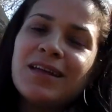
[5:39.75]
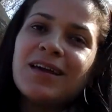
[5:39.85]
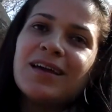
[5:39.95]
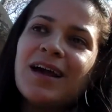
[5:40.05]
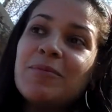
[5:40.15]

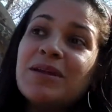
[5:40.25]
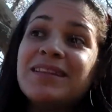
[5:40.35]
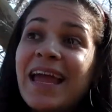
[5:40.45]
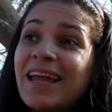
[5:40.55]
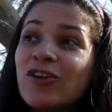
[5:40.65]
Yeah. I mean,
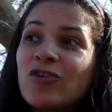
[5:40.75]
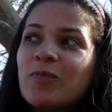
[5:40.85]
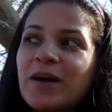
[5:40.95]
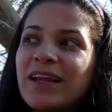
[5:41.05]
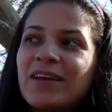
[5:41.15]
thank you.
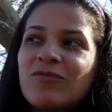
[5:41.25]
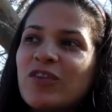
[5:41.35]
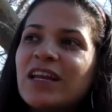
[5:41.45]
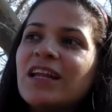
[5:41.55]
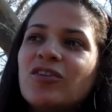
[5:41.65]
But it
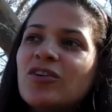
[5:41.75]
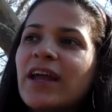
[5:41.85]
really